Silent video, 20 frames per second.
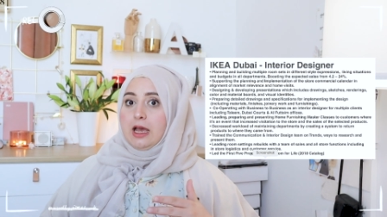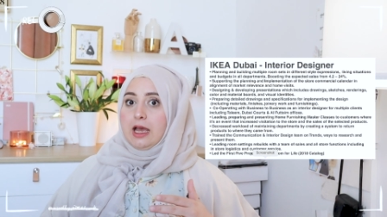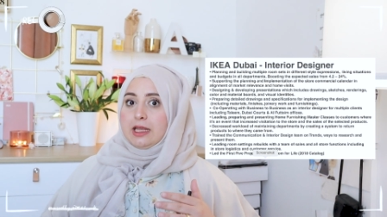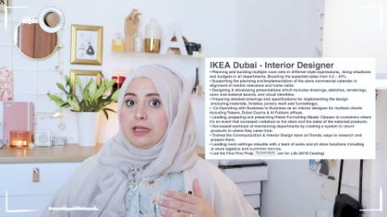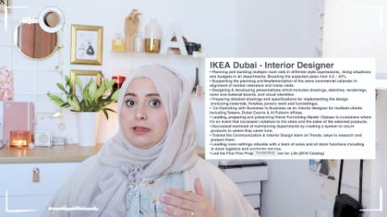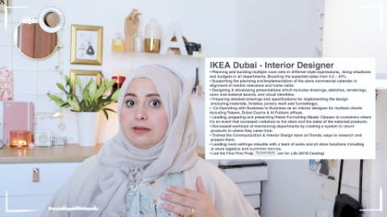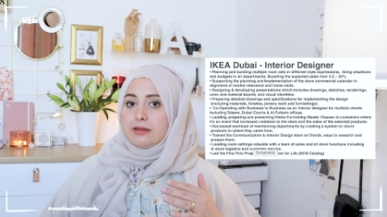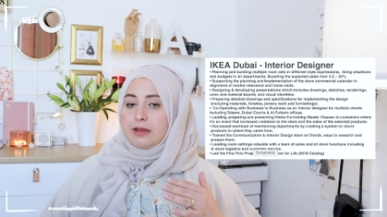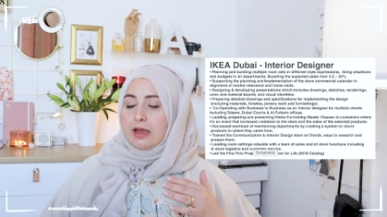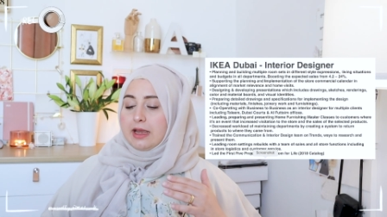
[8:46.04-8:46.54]

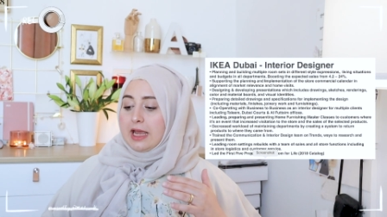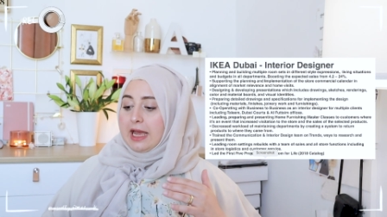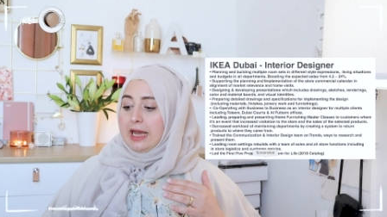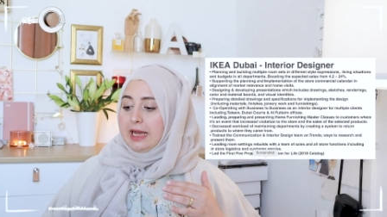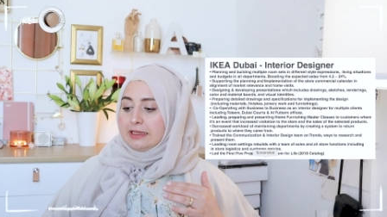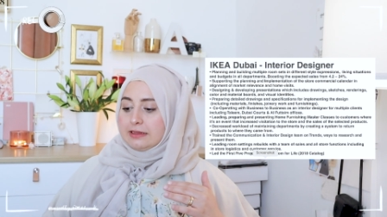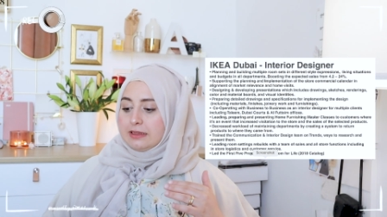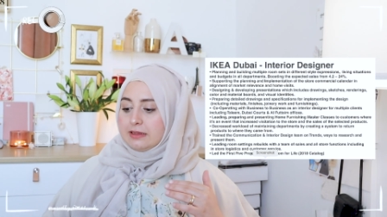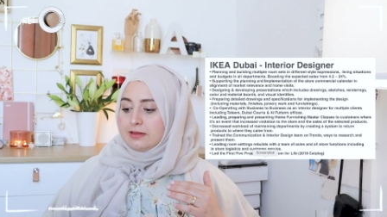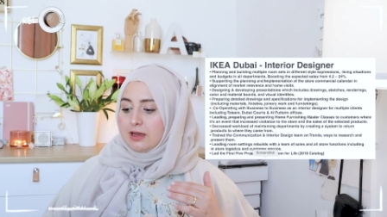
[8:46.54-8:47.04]
And I
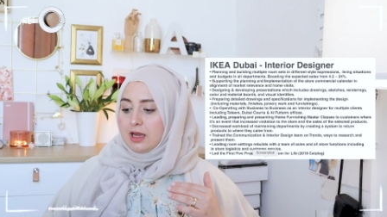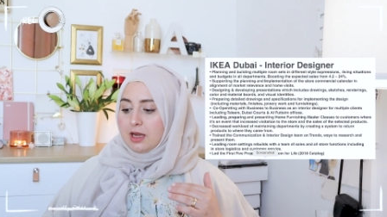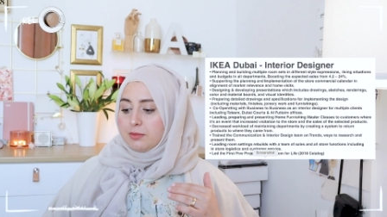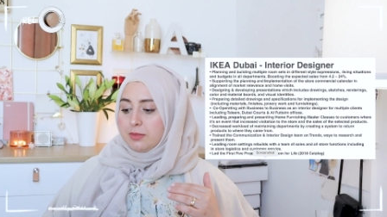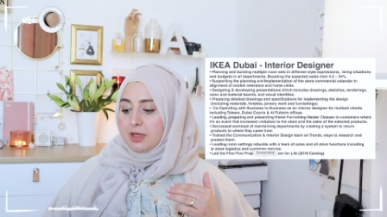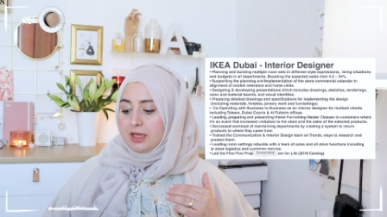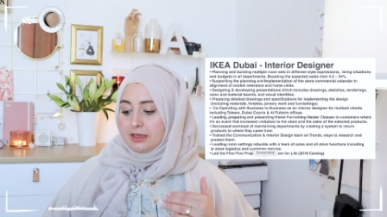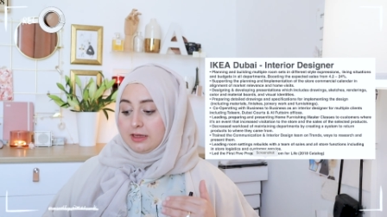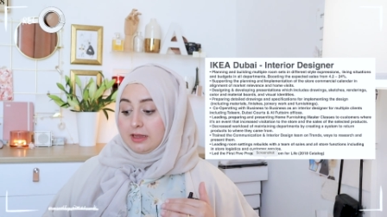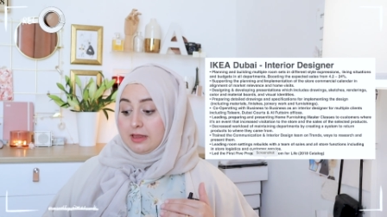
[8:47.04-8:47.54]
had the
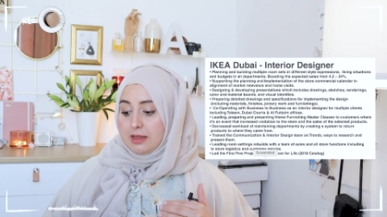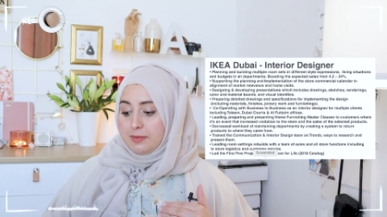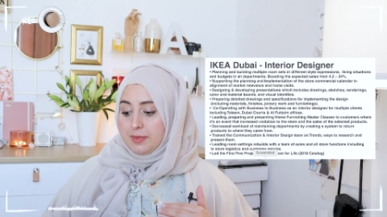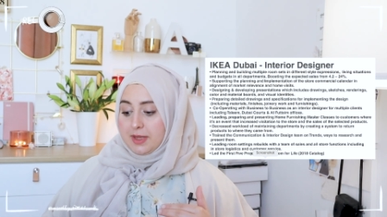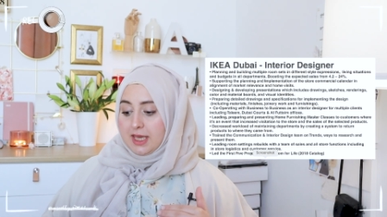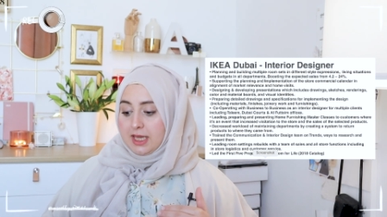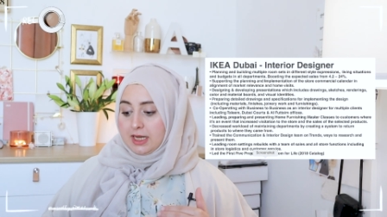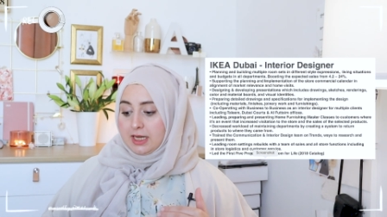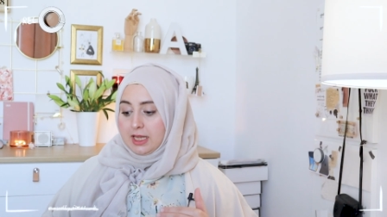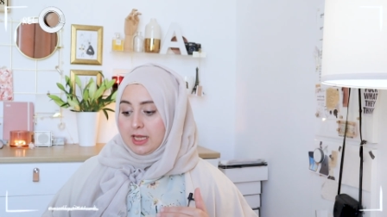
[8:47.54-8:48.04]
timeline in the
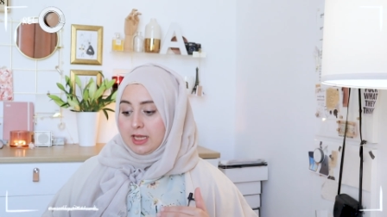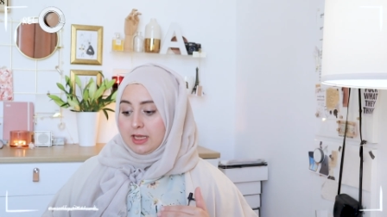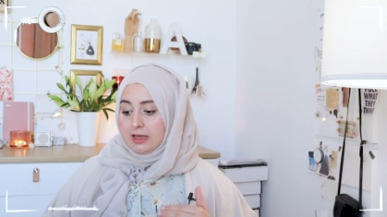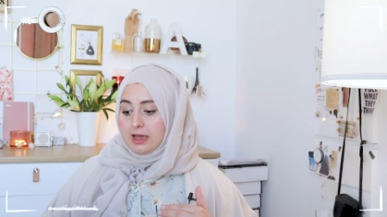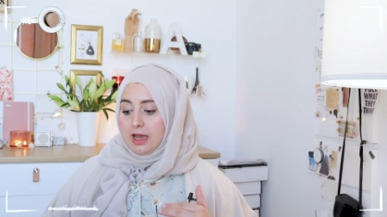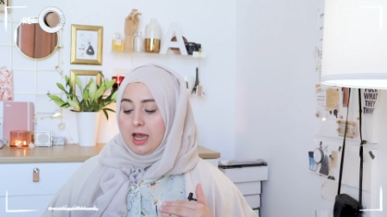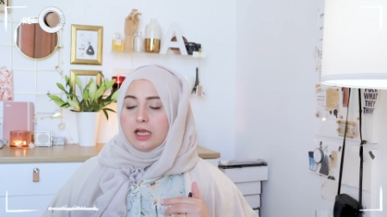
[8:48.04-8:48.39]
beginning.